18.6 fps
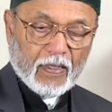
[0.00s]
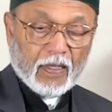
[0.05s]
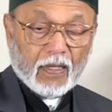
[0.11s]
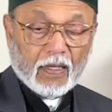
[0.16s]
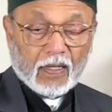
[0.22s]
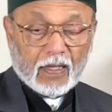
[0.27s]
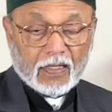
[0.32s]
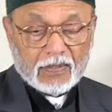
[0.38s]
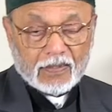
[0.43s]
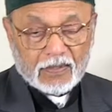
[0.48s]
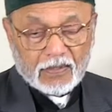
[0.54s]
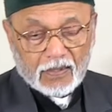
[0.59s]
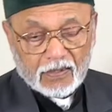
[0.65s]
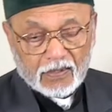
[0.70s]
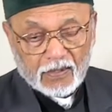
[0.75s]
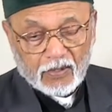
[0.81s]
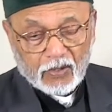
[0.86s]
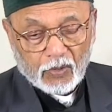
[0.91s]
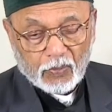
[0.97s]

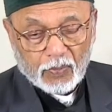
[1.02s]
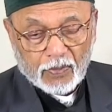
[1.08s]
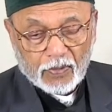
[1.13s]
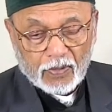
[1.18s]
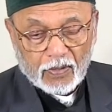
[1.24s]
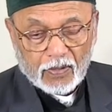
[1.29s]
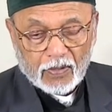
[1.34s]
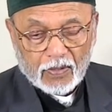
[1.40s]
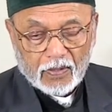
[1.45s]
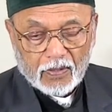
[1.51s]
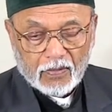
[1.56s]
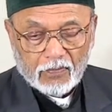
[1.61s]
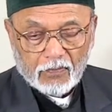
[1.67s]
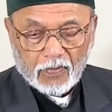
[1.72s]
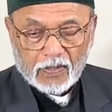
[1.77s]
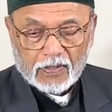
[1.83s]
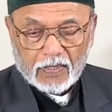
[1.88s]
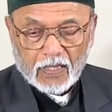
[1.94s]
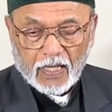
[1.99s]
Constantinople
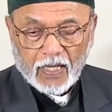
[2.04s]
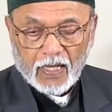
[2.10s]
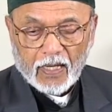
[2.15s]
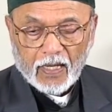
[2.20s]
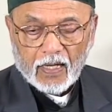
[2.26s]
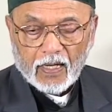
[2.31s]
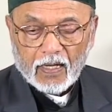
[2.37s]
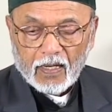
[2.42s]
was a